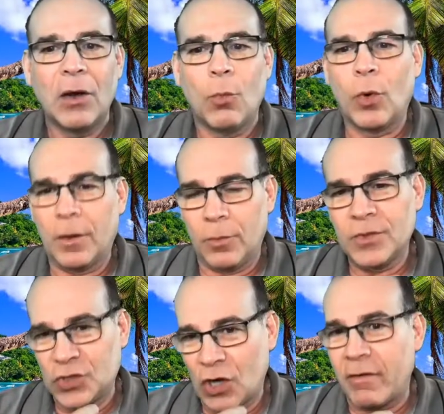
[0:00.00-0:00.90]
we're
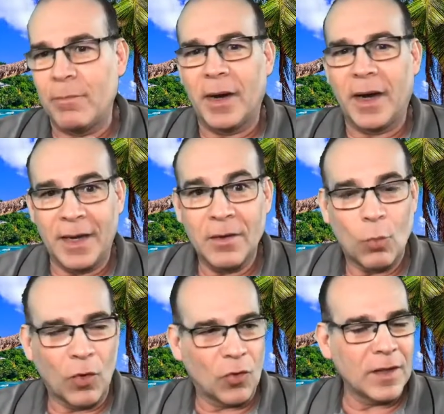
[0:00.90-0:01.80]
sorry, buddy.
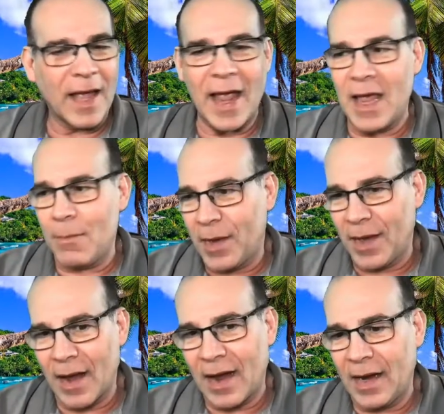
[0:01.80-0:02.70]
With all the
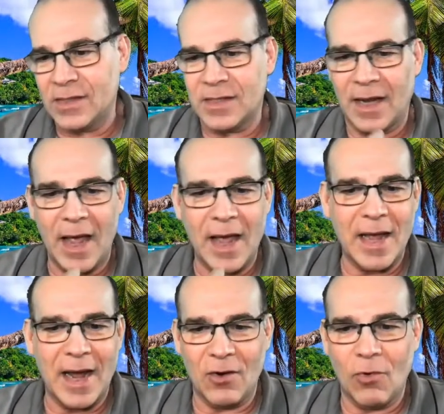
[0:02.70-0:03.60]
APIs and
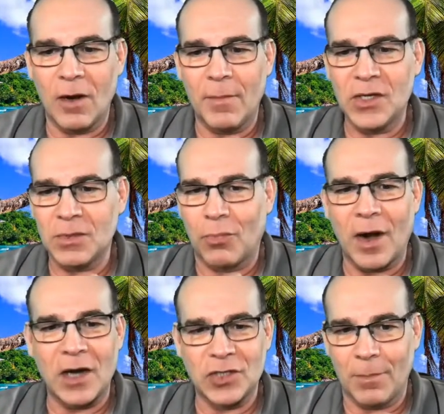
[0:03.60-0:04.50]
AI and automation,
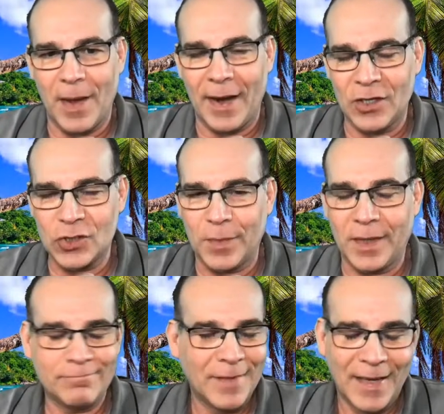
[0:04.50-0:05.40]
project
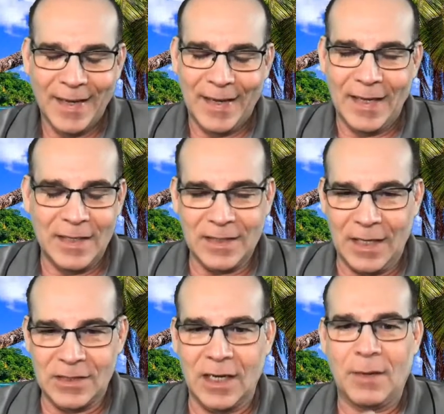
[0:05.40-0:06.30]
management
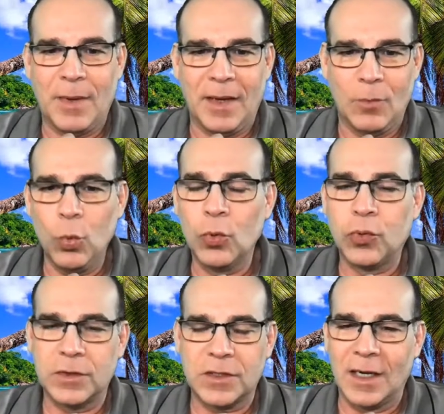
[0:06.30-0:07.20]
is going to be, woof,
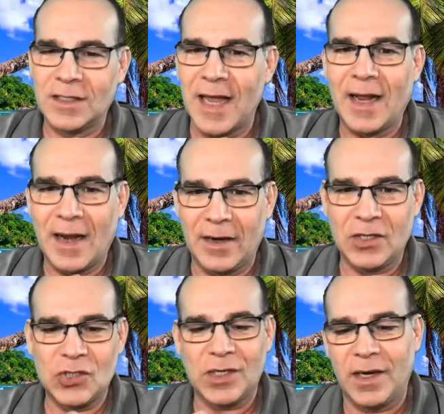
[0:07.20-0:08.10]
it's going to take it on the
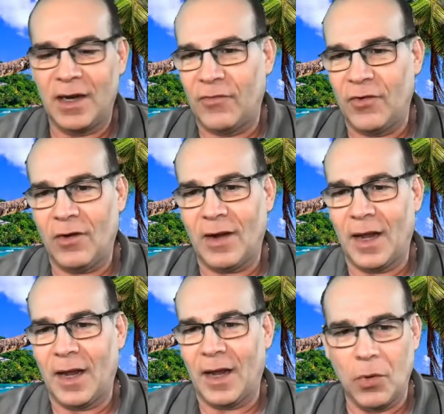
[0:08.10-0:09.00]
chin. If you're
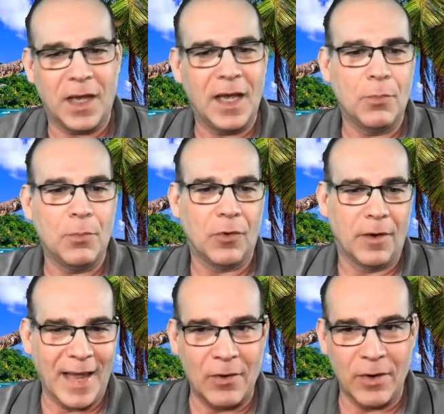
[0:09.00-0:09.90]
like a bookkeeper, an
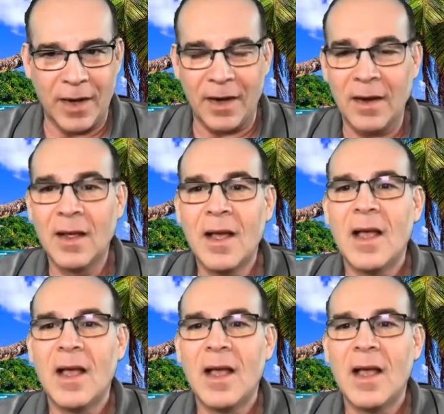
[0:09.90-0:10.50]
accountant,